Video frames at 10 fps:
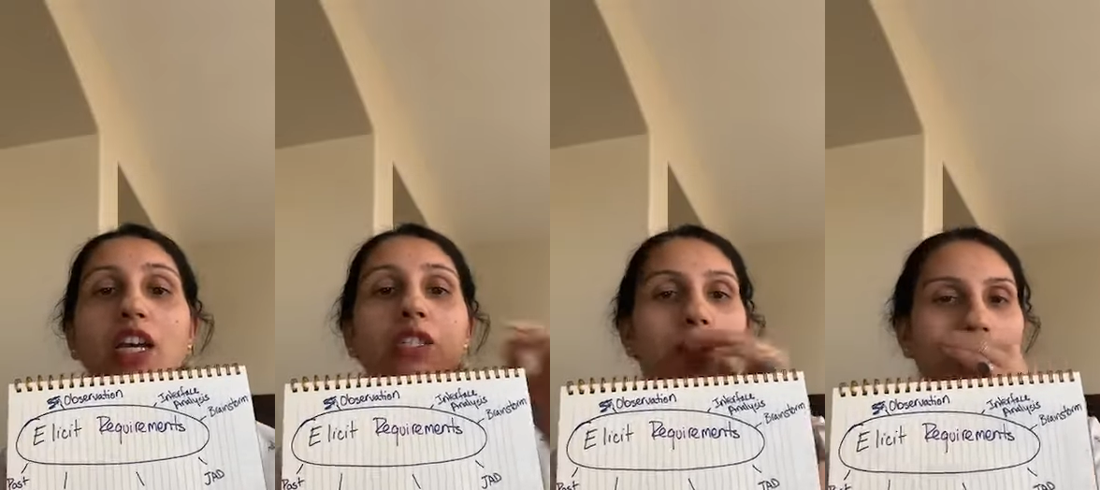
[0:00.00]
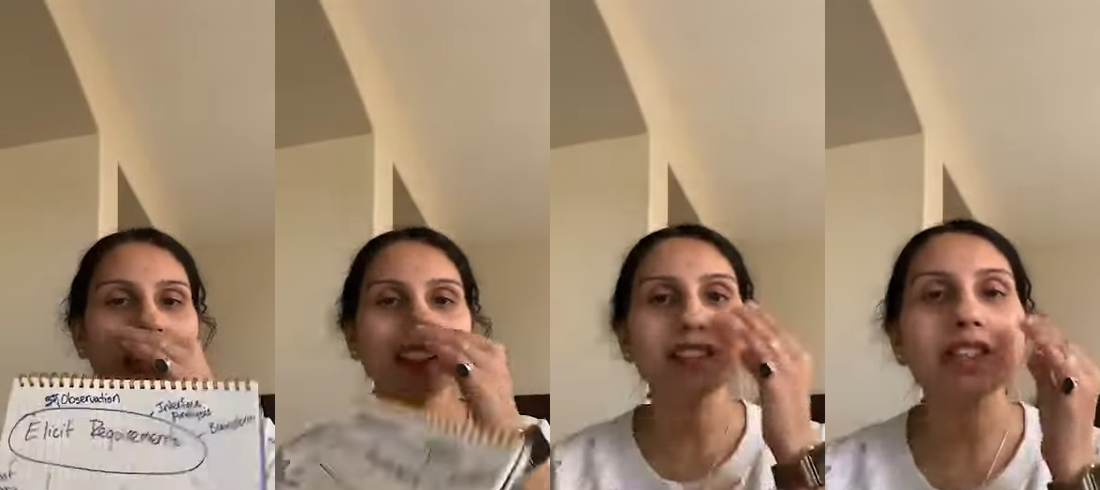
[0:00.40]
So
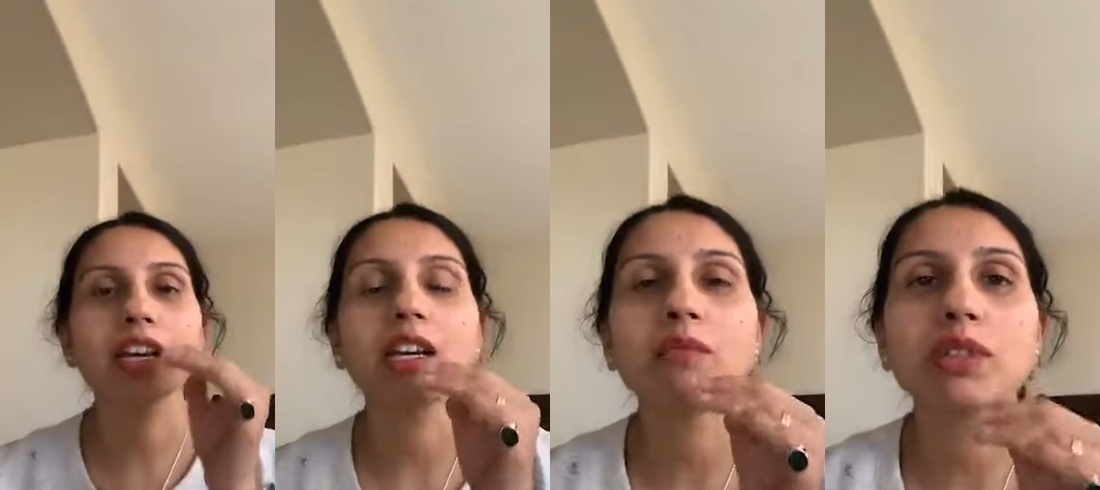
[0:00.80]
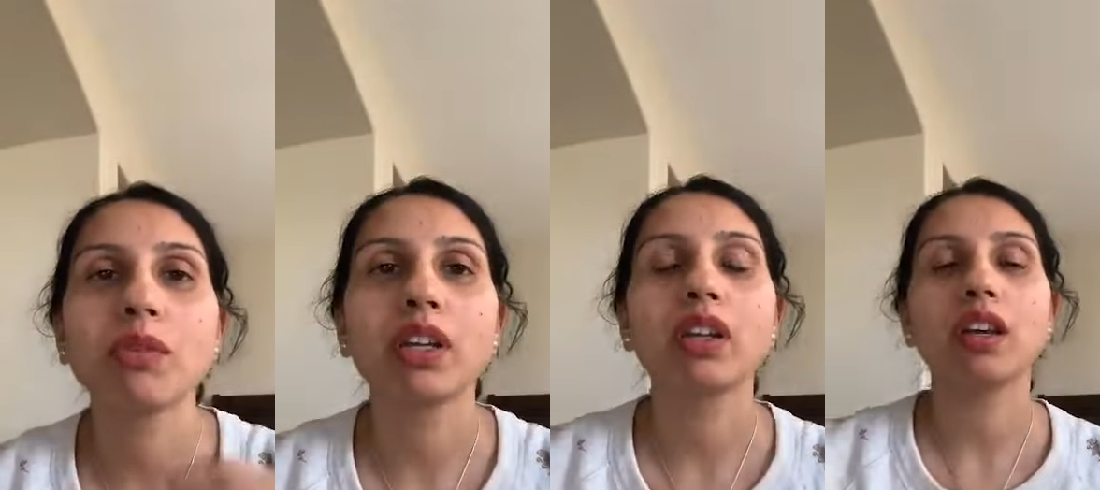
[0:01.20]
lots of times
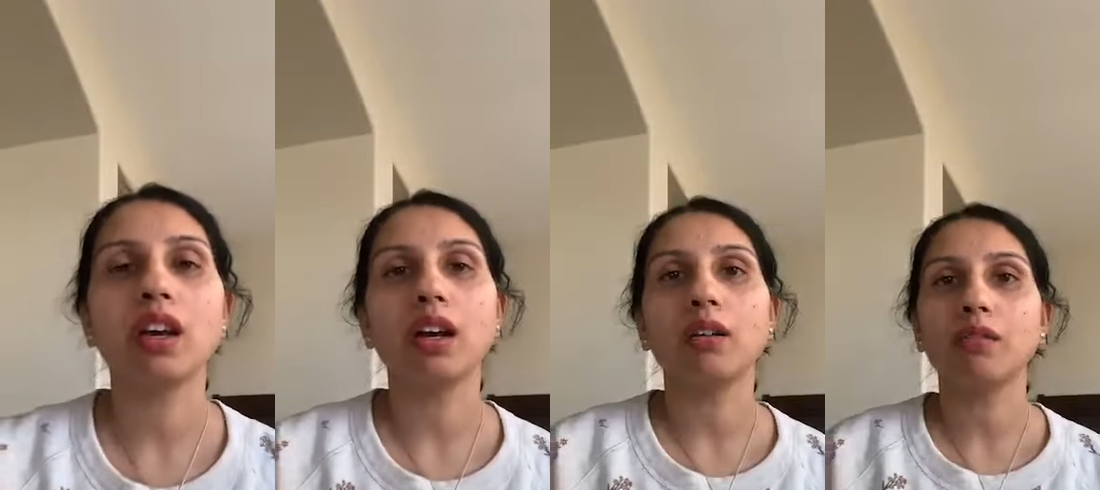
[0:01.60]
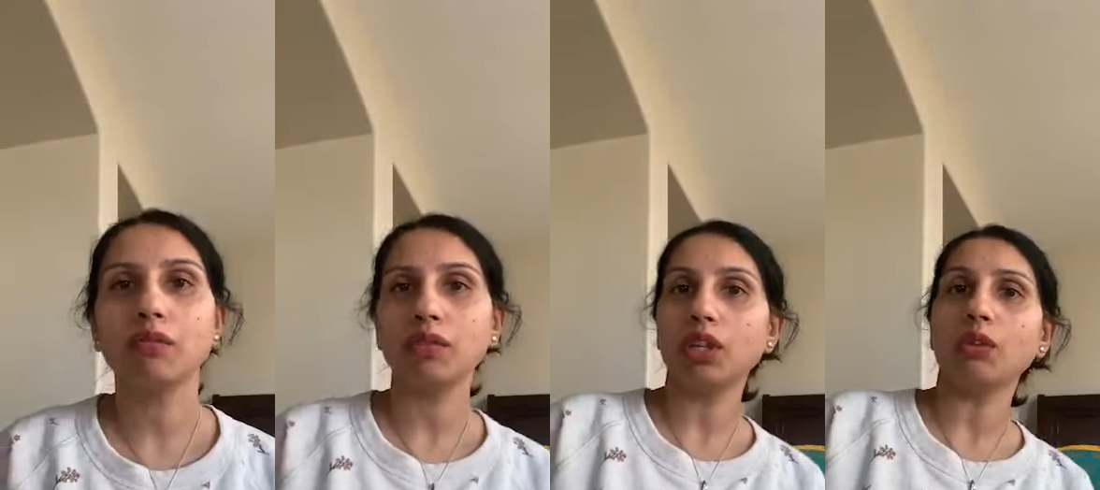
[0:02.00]
when
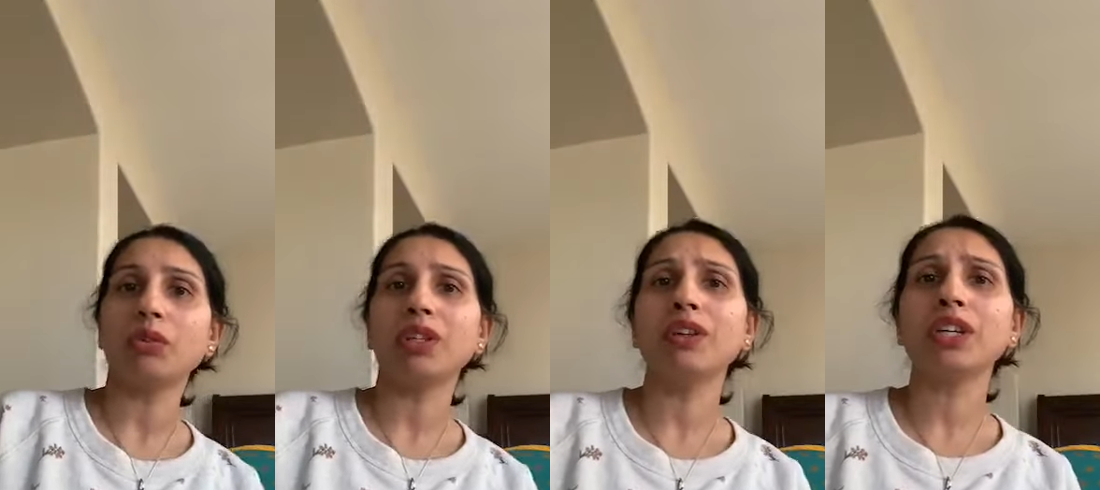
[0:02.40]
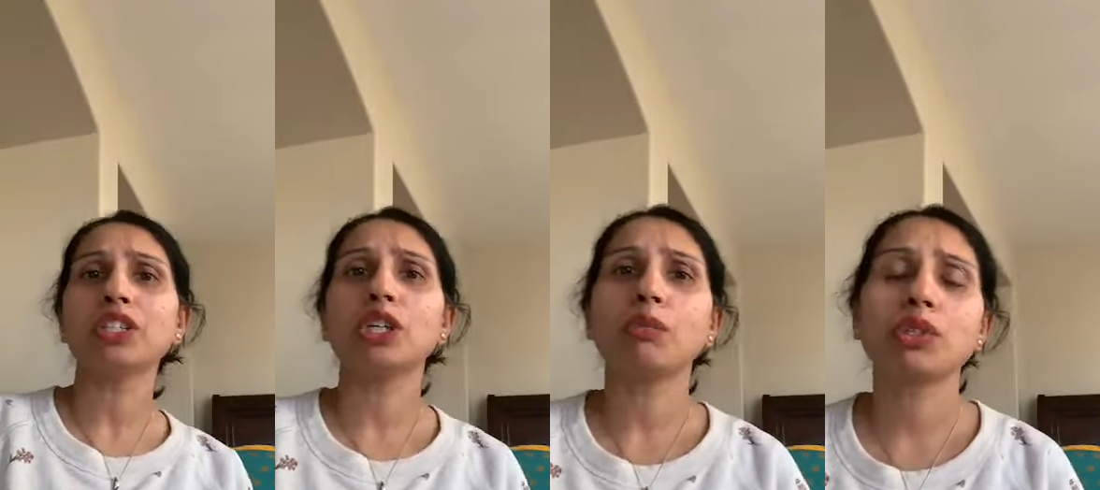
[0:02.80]
we look at
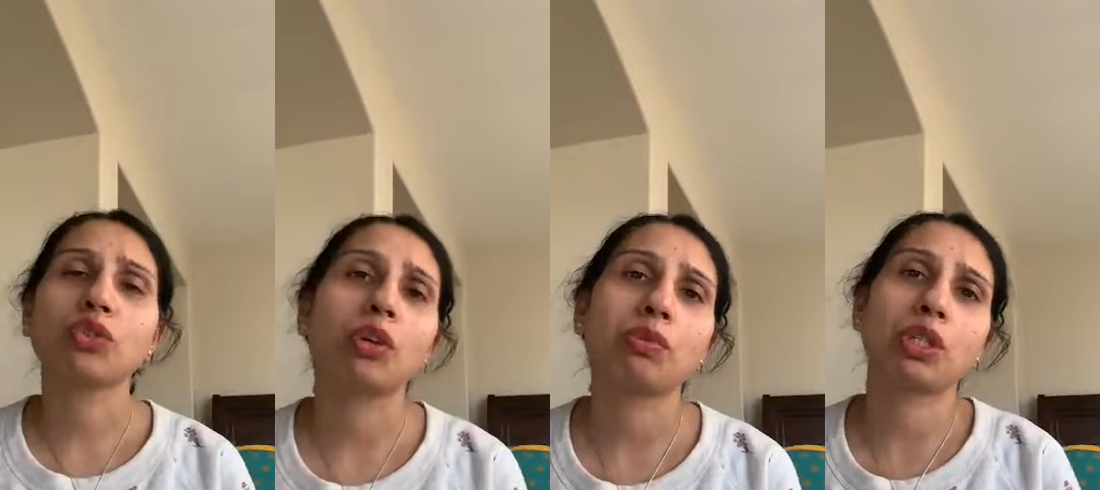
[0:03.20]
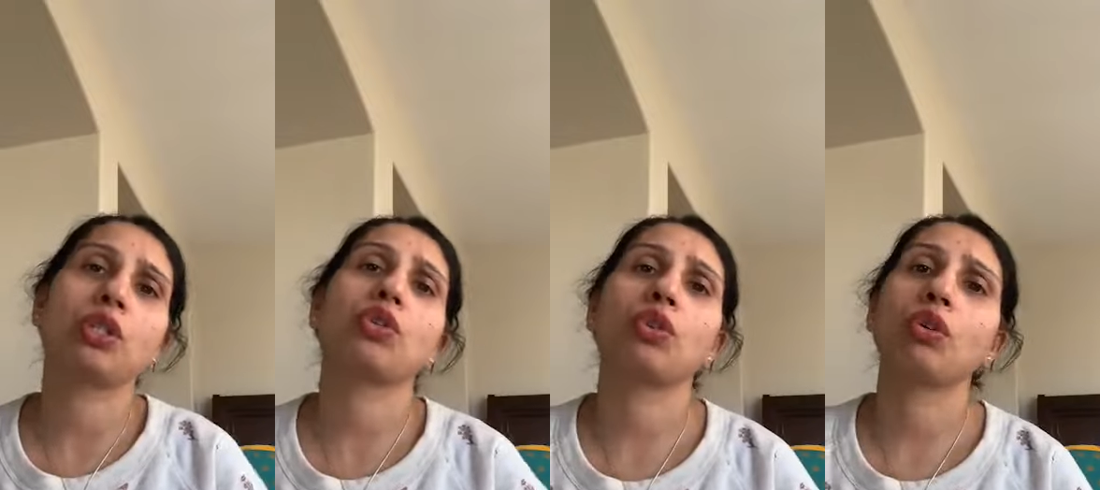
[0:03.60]
job
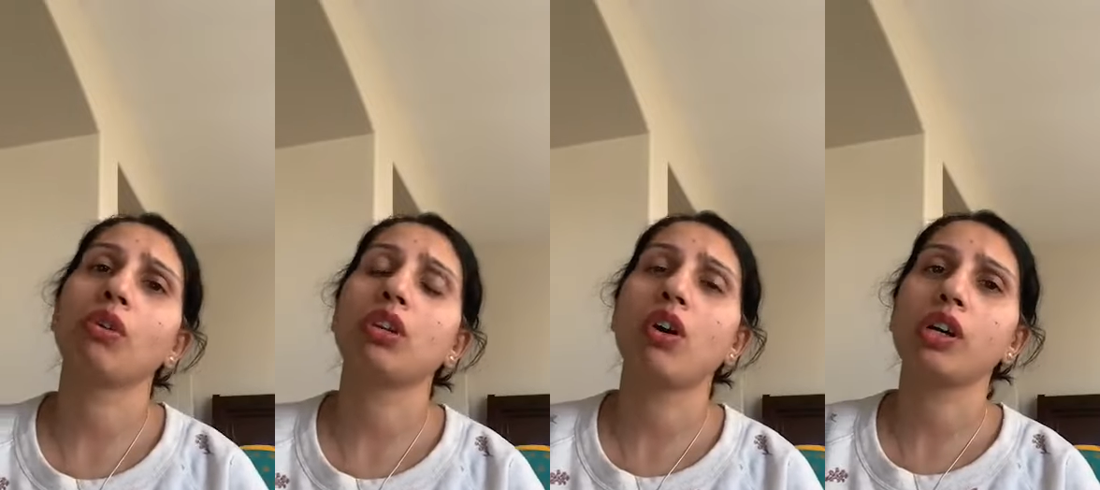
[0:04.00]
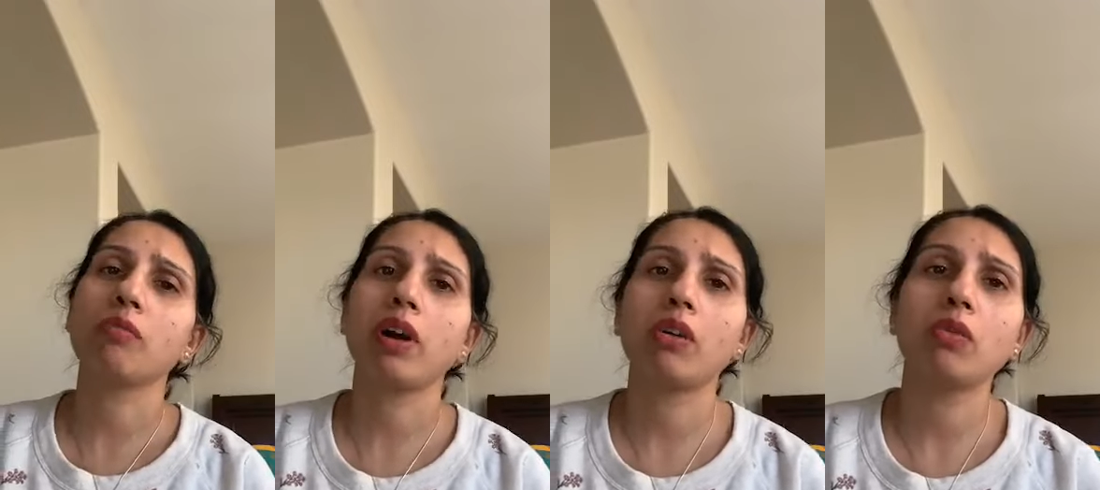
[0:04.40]
descriptions or we talk
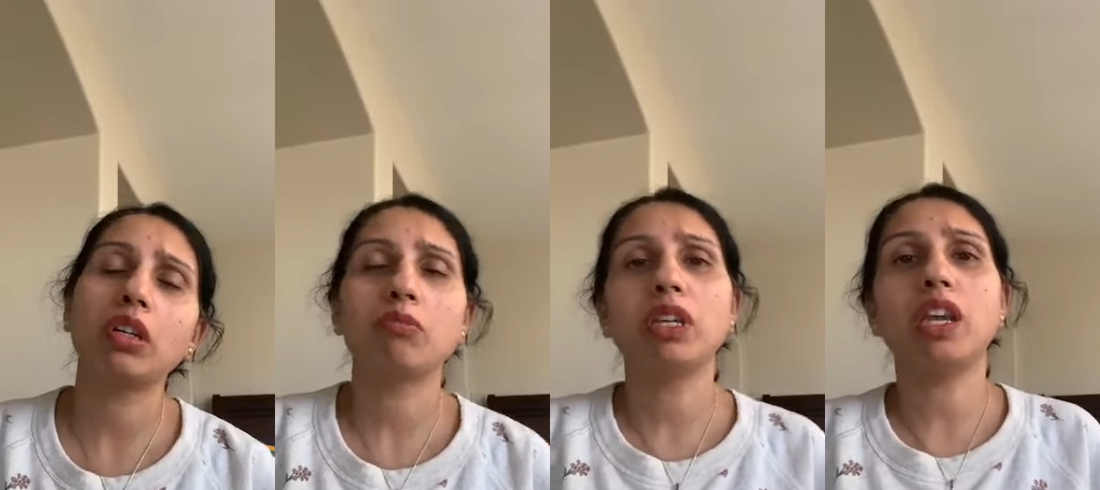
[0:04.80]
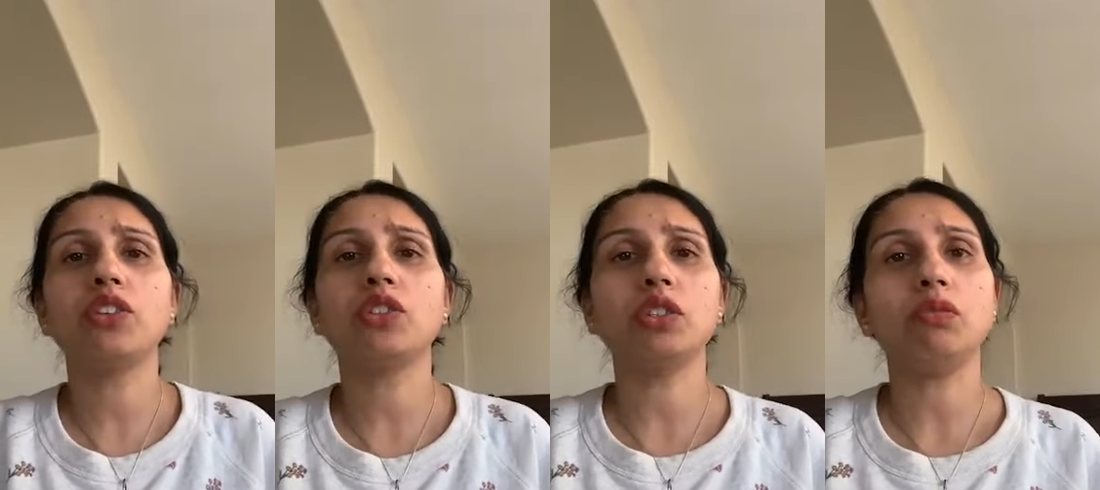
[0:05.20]
about what BAs
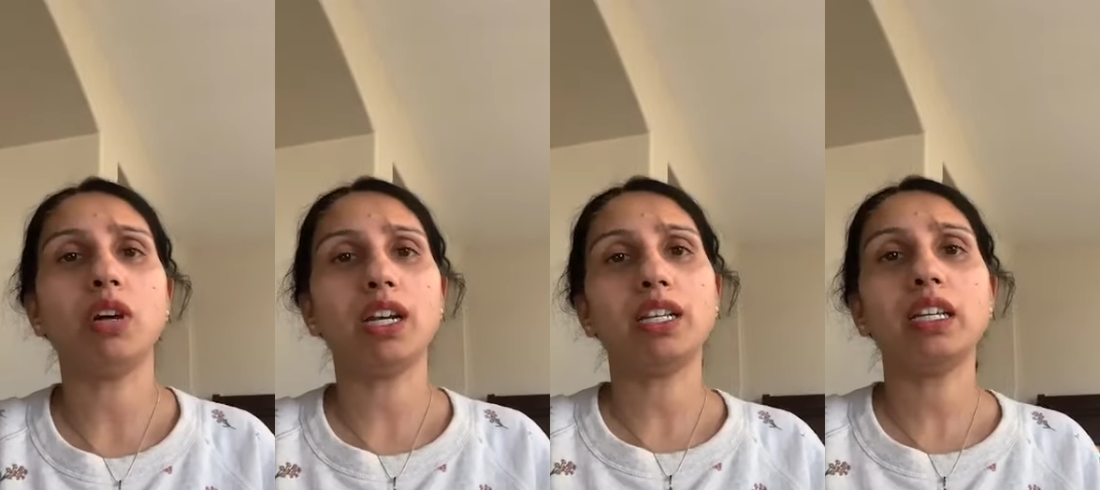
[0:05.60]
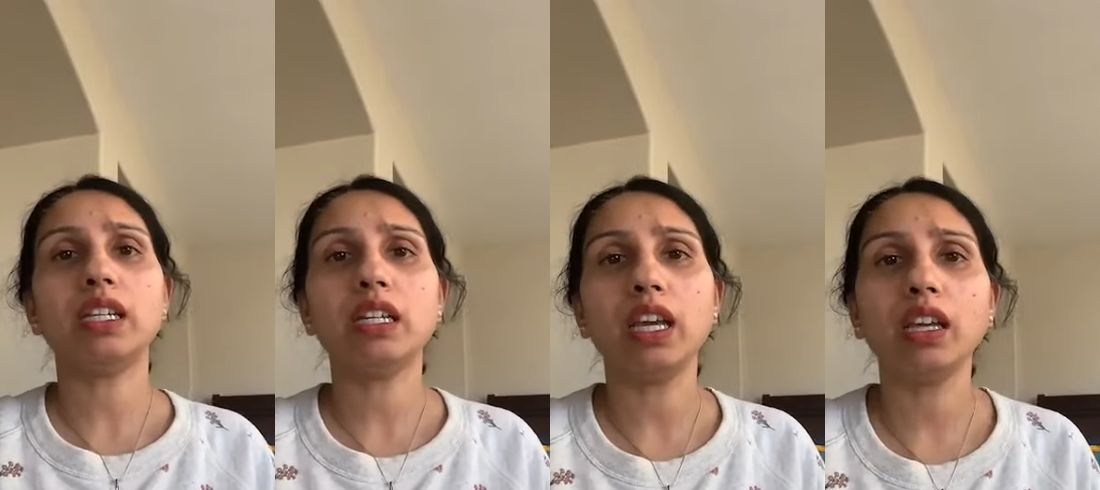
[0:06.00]
do on a
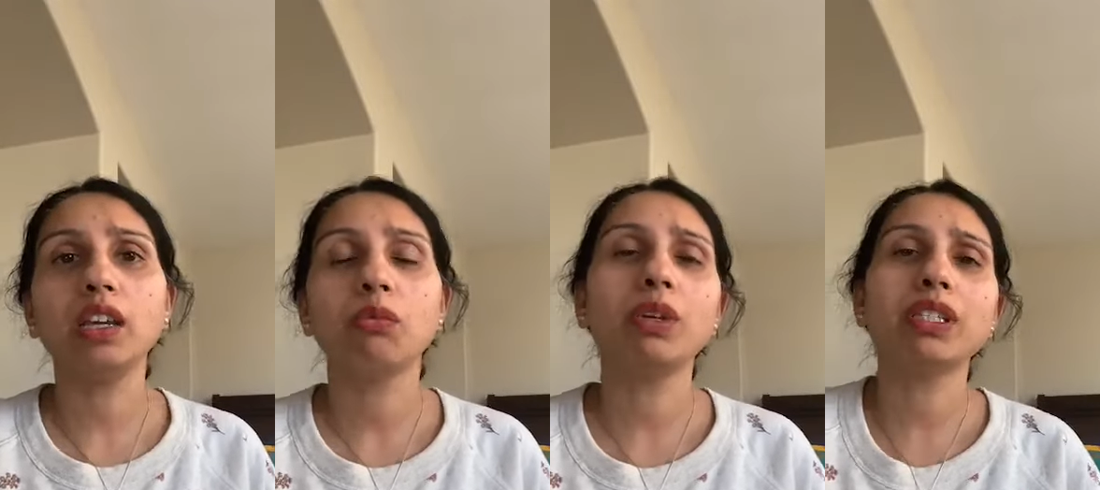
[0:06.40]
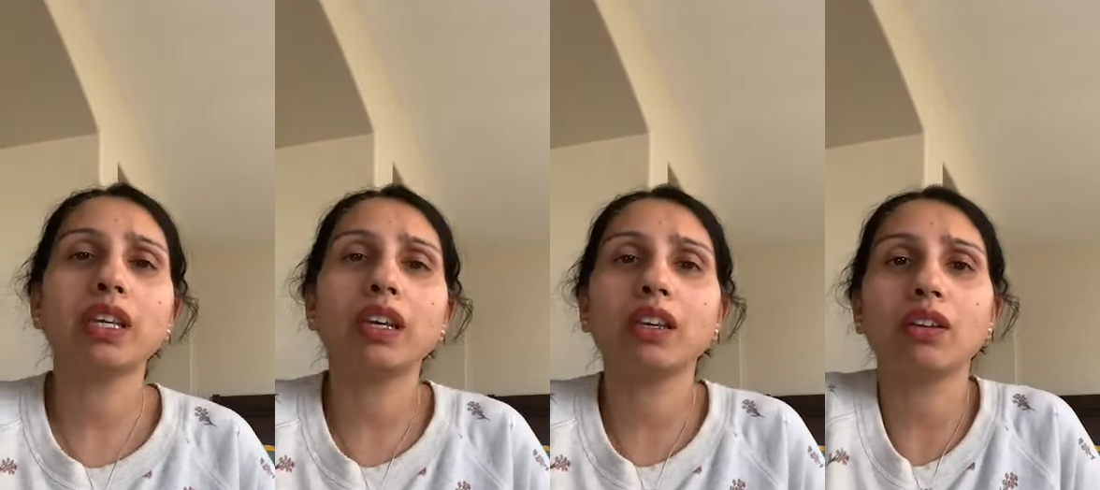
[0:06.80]
day-to-day, we
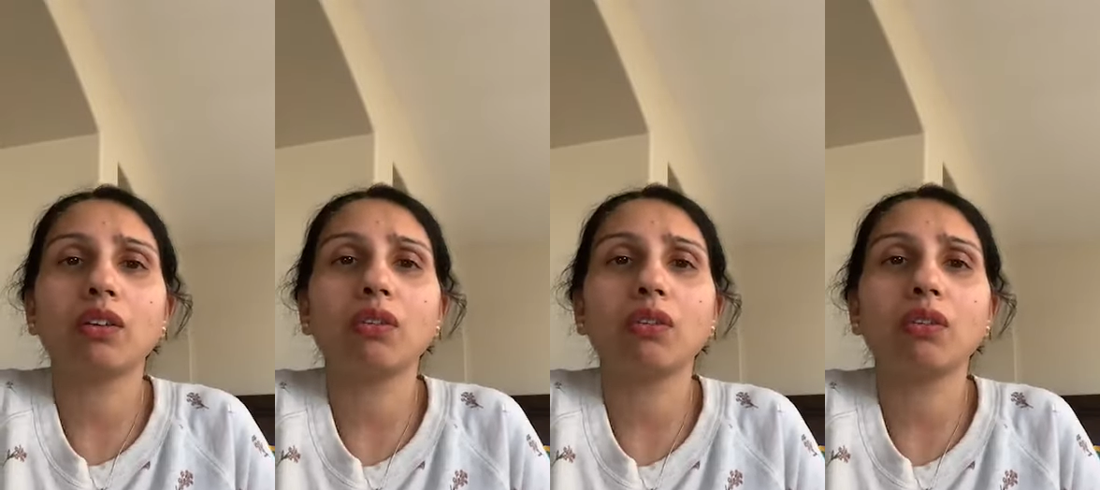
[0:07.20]
say,